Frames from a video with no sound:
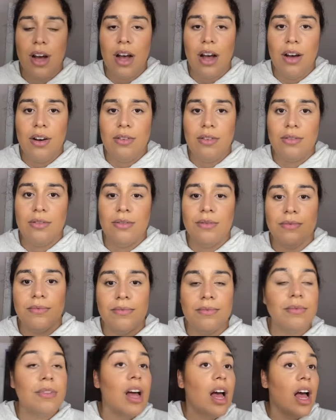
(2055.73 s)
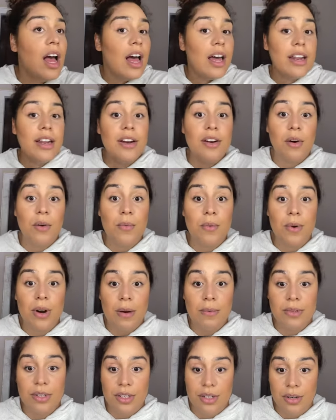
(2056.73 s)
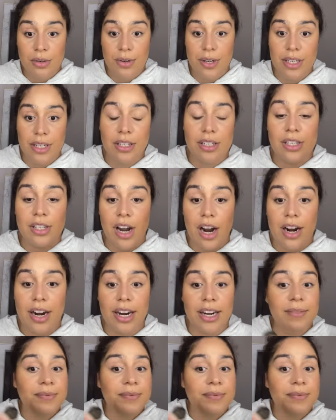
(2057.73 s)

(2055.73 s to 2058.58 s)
oh, I didn't know what I was doing. Sorry.